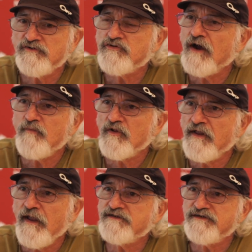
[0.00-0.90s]
tribal
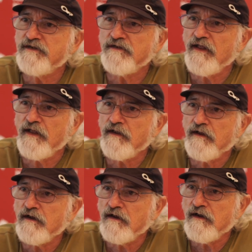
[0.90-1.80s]
connection that
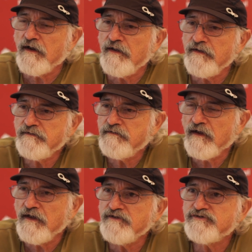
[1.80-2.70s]
I
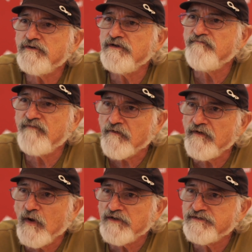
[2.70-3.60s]
enjoy
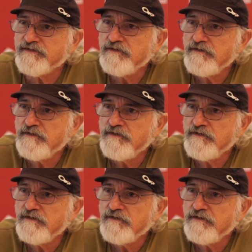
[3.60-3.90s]
very much.